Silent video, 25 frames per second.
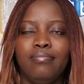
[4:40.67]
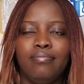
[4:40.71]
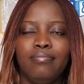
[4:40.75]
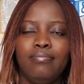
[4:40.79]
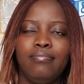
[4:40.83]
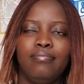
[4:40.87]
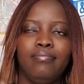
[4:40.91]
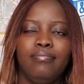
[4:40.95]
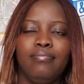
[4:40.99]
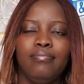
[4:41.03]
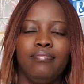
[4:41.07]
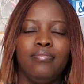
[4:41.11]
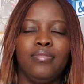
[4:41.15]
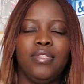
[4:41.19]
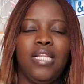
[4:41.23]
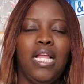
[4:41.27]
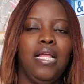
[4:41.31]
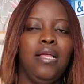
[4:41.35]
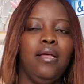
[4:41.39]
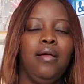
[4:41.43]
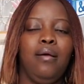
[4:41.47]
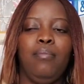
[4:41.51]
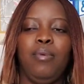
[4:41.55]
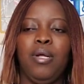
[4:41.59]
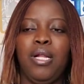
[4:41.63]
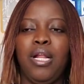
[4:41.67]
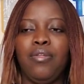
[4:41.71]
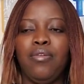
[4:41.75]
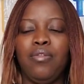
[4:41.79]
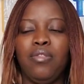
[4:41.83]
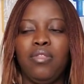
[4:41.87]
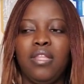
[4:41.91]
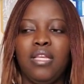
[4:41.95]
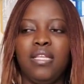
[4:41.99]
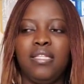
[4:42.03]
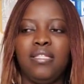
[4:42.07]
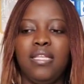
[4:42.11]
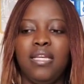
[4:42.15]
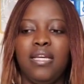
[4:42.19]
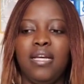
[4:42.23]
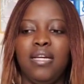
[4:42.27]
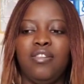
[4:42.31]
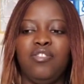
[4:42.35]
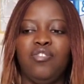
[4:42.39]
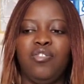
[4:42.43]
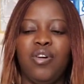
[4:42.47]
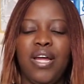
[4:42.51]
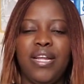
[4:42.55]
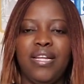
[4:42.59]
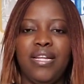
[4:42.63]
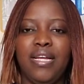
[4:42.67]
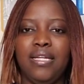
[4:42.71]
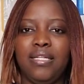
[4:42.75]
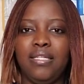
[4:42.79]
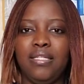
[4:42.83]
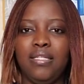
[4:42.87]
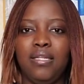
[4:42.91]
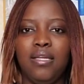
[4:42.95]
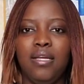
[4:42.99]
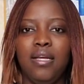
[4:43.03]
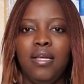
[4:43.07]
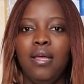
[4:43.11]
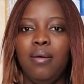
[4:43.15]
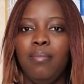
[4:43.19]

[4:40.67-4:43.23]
but I don't think she can try that,